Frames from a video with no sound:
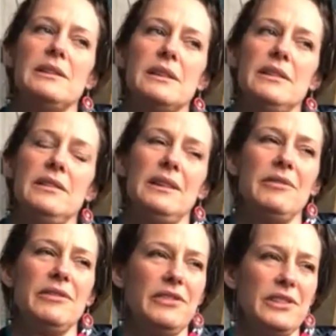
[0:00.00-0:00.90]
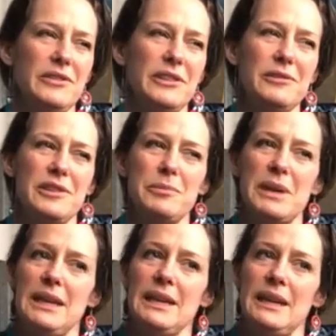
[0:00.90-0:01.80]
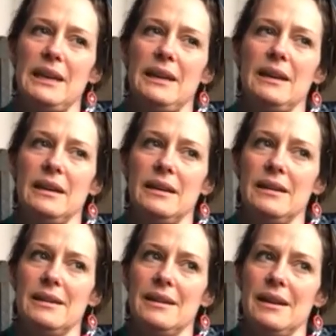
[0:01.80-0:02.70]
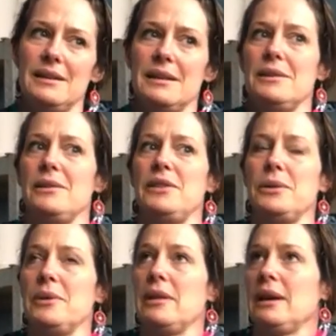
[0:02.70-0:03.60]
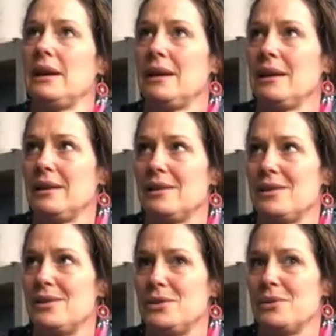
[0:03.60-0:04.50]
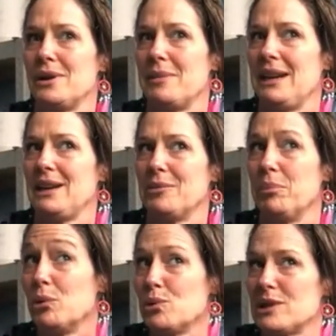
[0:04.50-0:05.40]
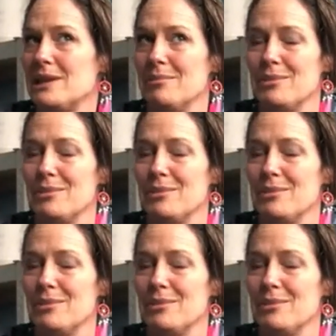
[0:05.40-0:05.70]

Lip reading: So so far as making, I don't know if you were thinking, do I make a porcelain